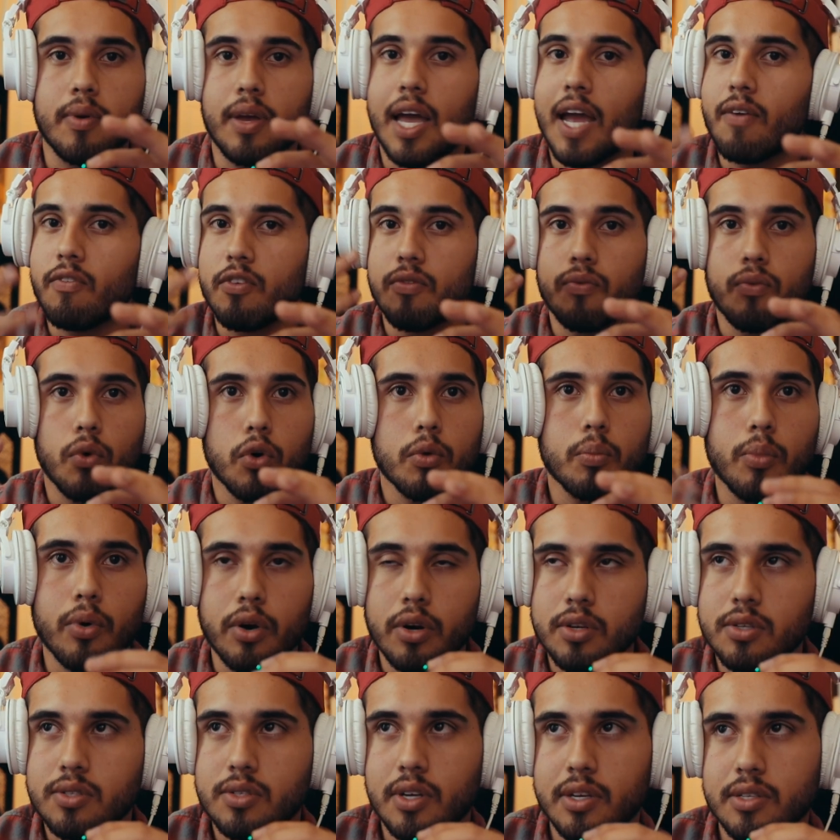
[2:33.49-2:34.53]
every 4
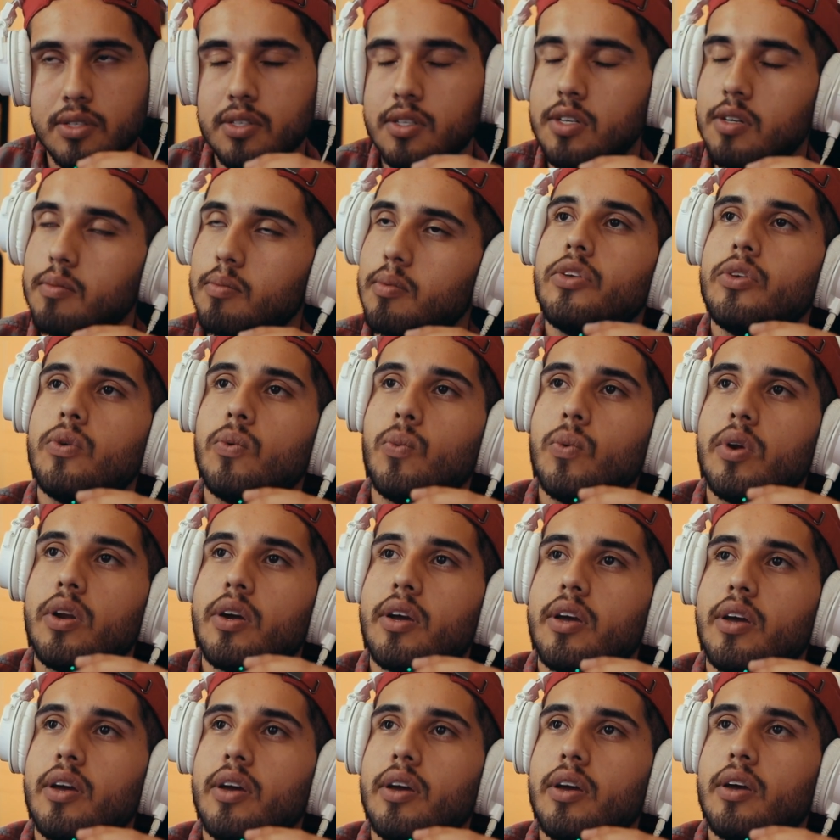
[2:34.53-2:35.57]
bars change it up. You want to
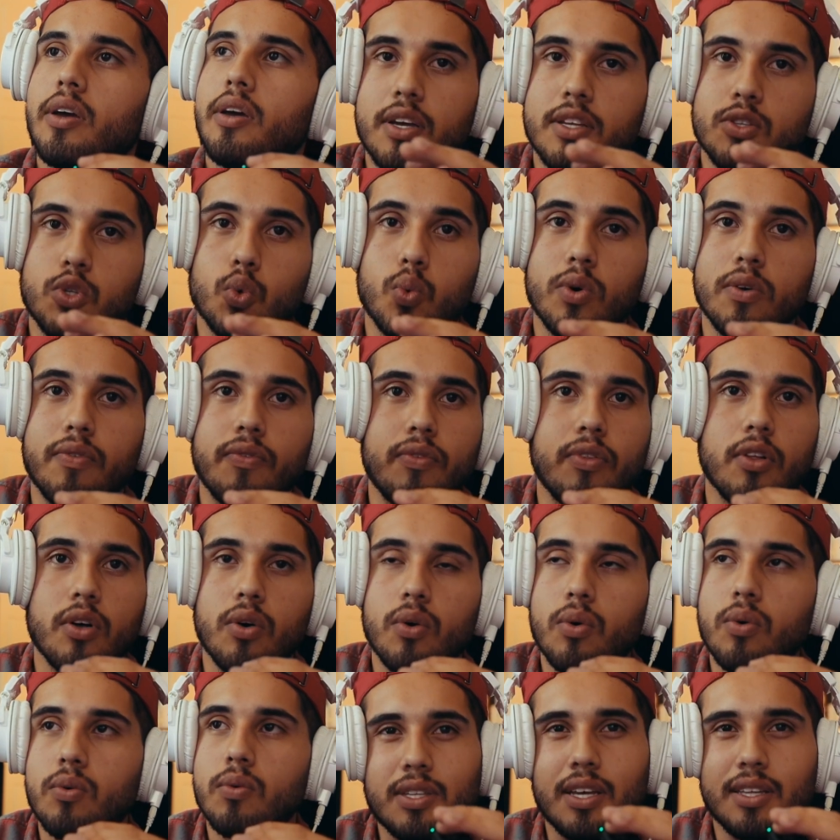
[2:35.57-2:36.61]
get into a
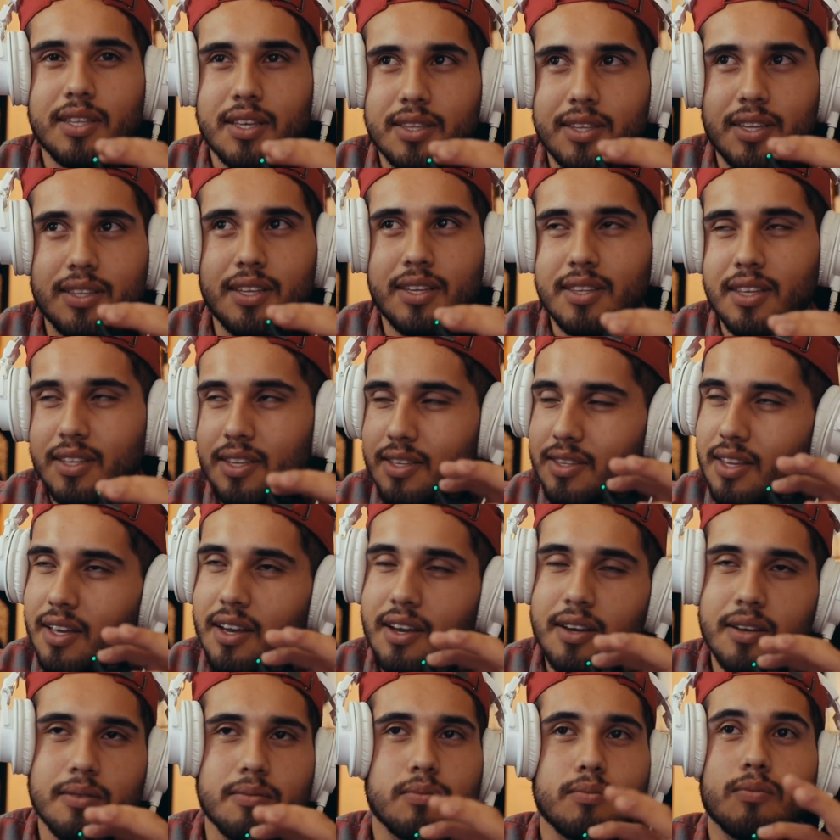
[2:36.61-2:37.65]
flow, da da da da da da
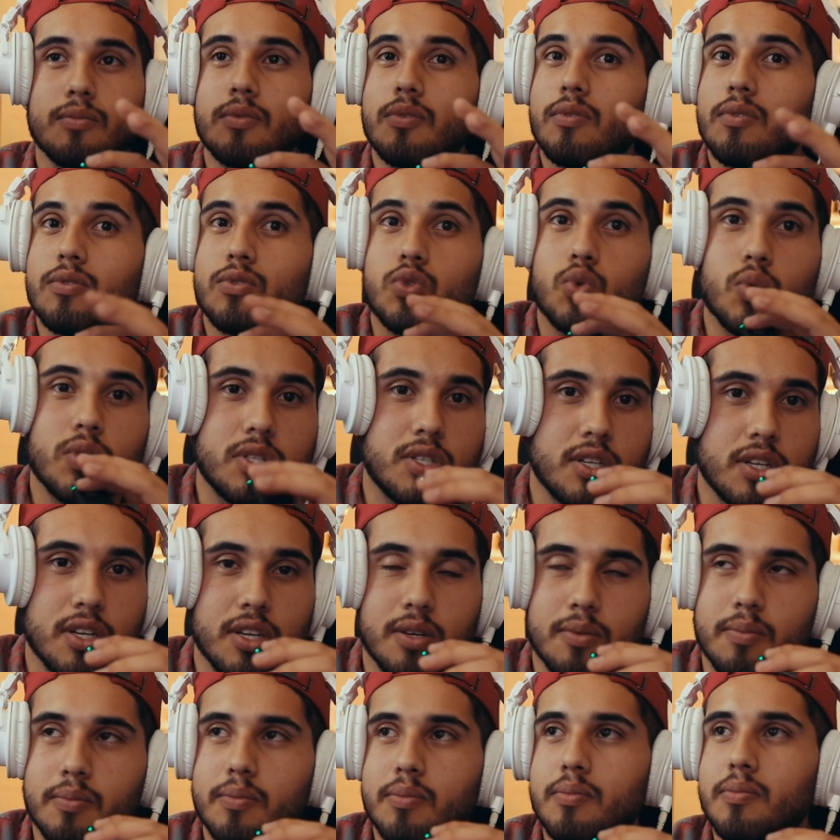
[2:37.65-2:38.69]
da, switch it
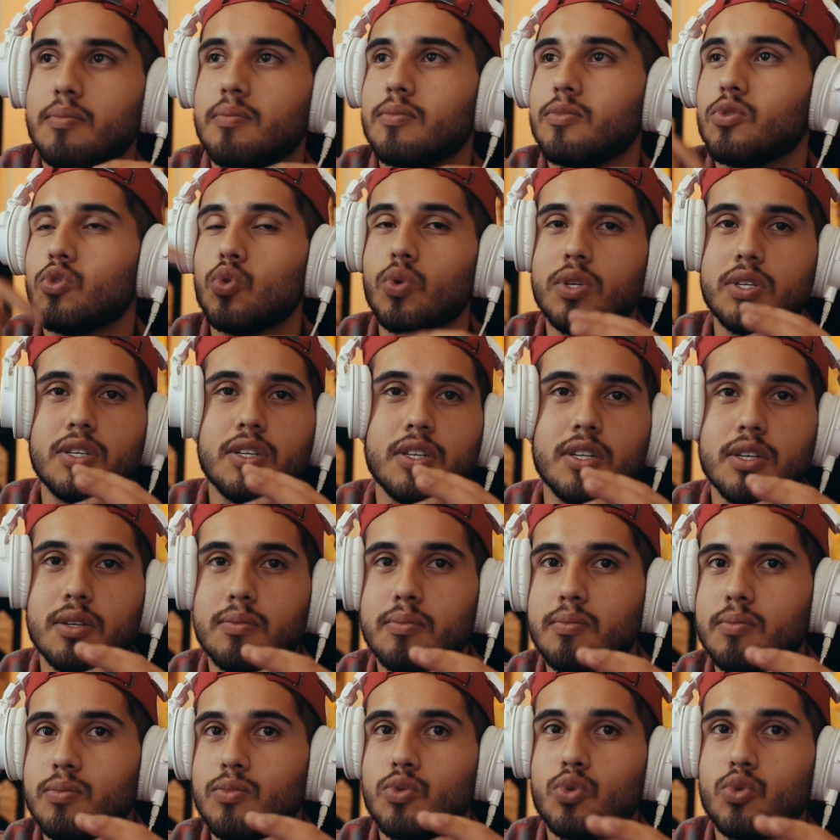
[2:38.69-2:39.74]
up. Switch it up,
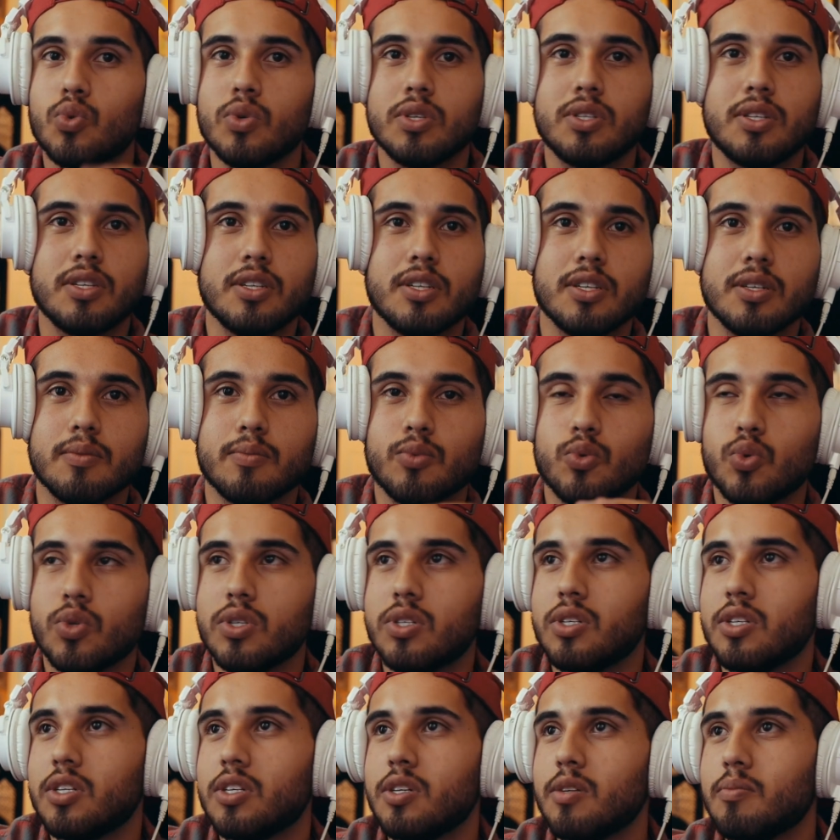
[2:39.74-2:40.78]
switch it up,
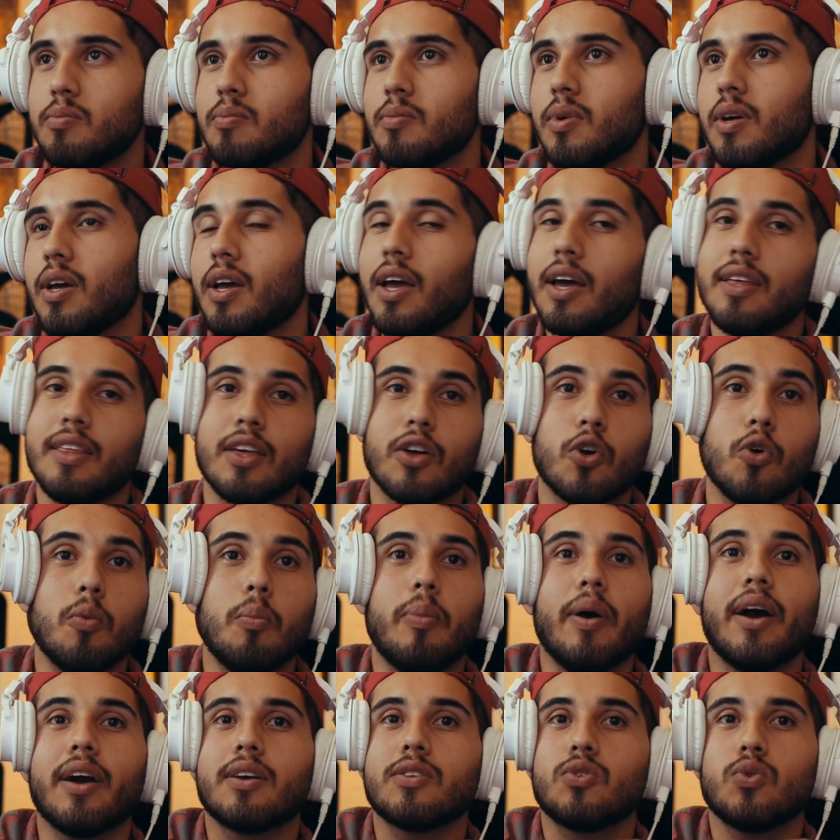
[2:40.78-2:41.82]
switch it up, and then go
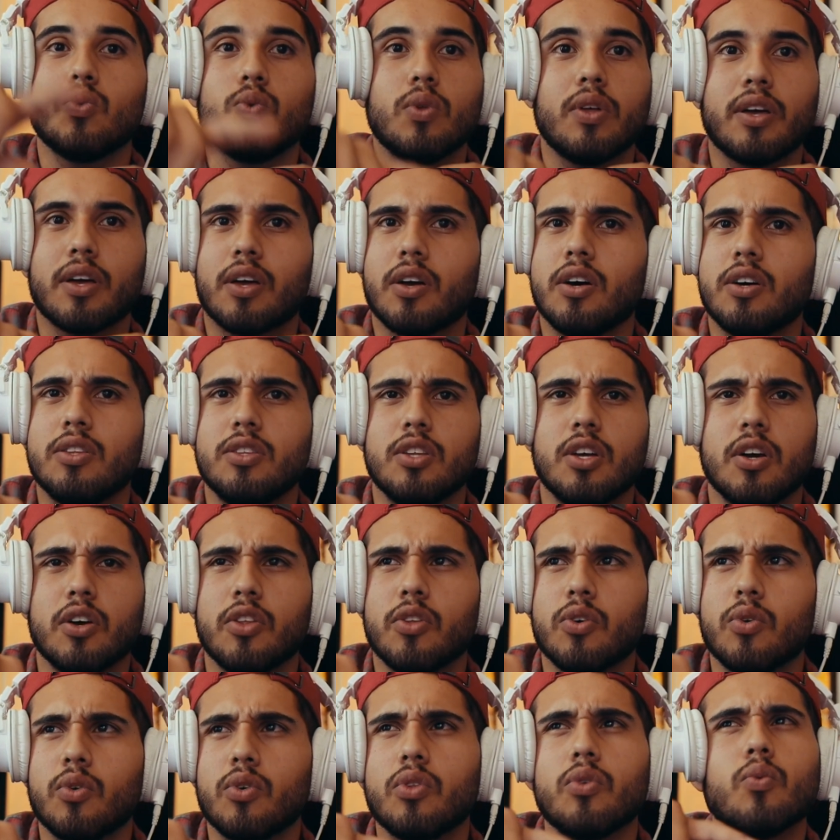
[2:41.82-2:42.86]
back to like
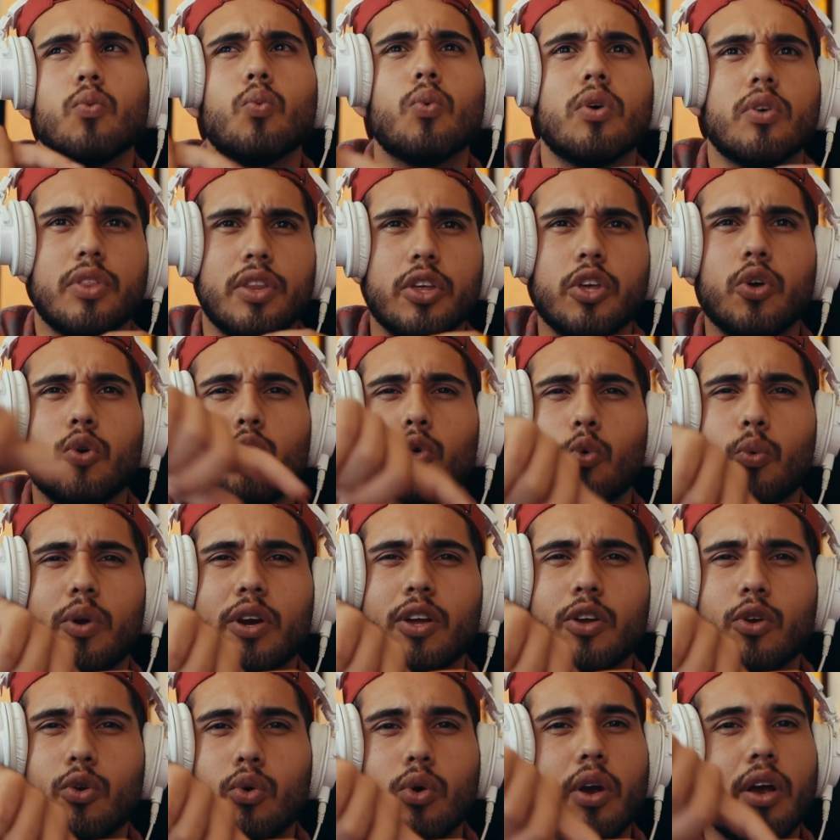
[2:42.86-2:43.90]
another one that you already
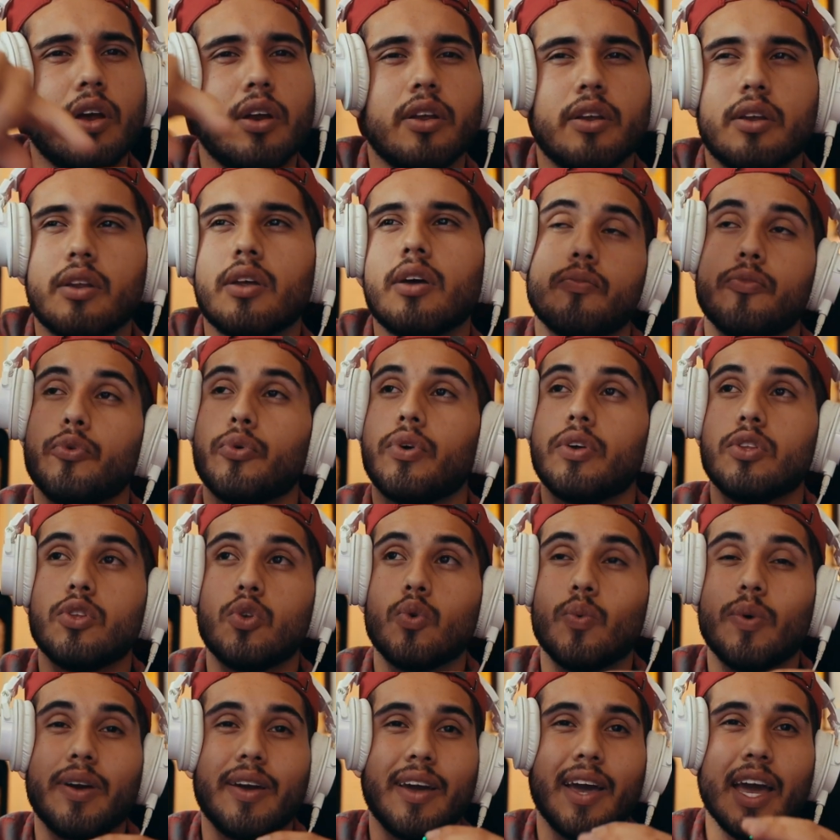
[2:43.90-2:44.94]
created. You can
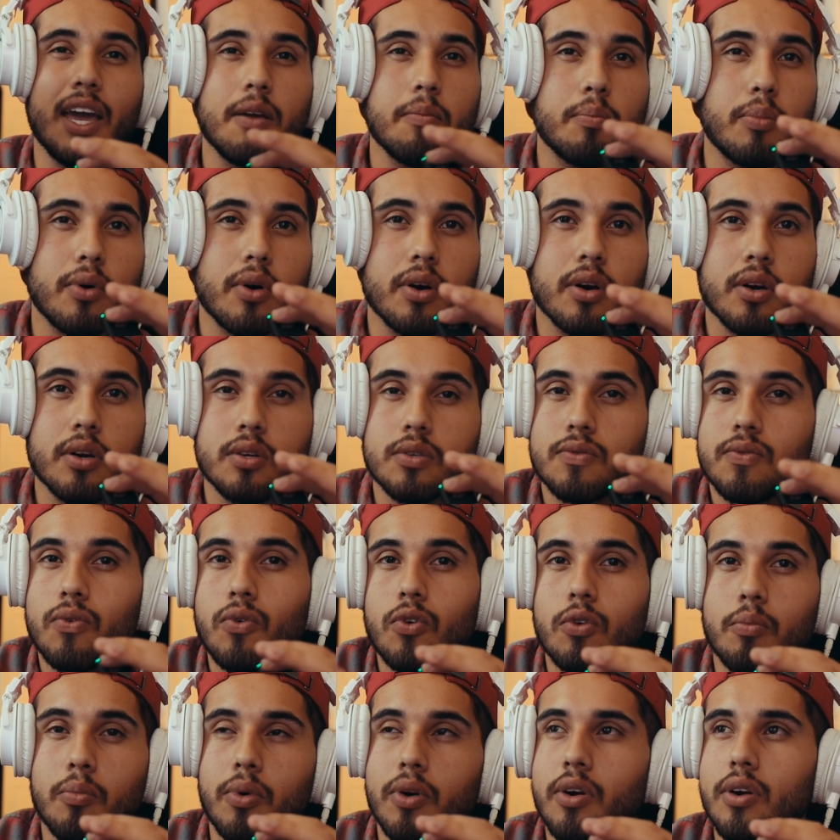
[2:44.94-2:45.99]
do it 8 bars, 4
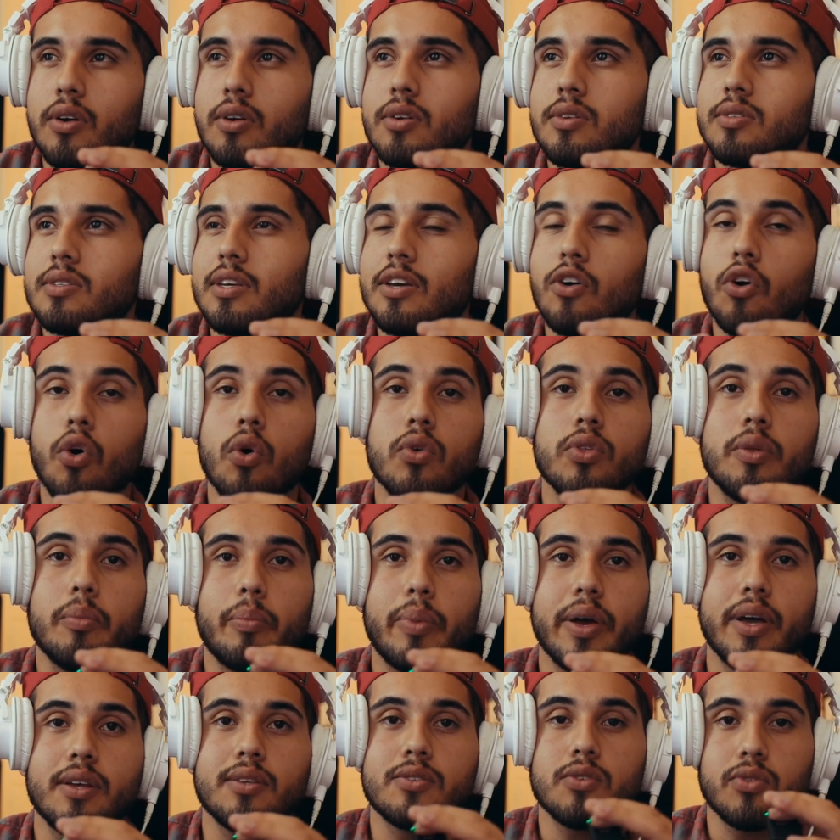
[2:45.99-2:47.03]
bars, it all
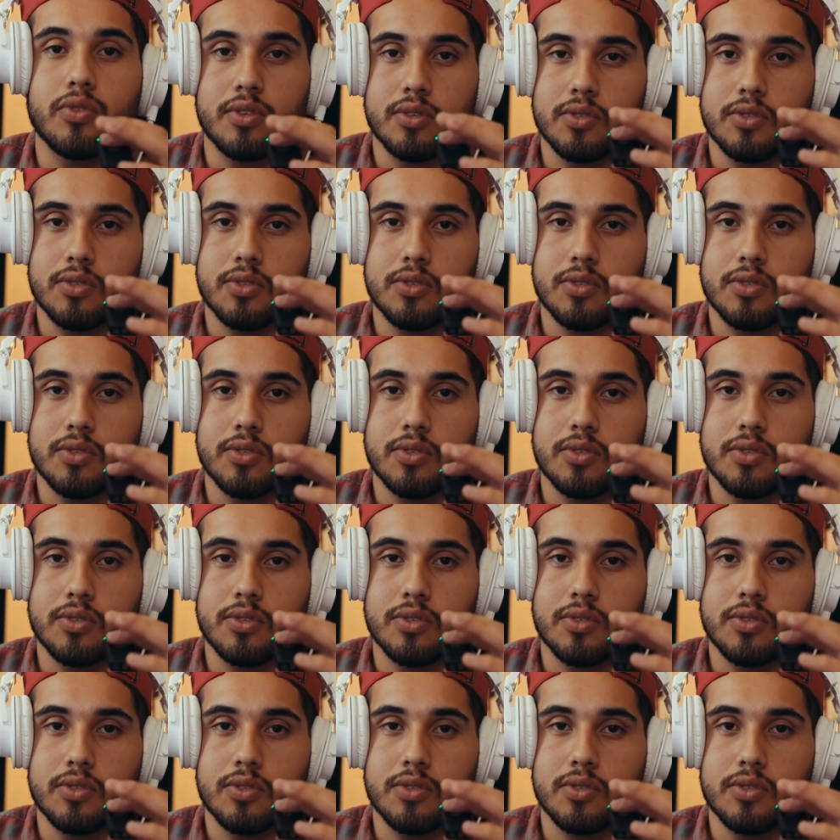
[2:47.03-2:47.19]
depends on the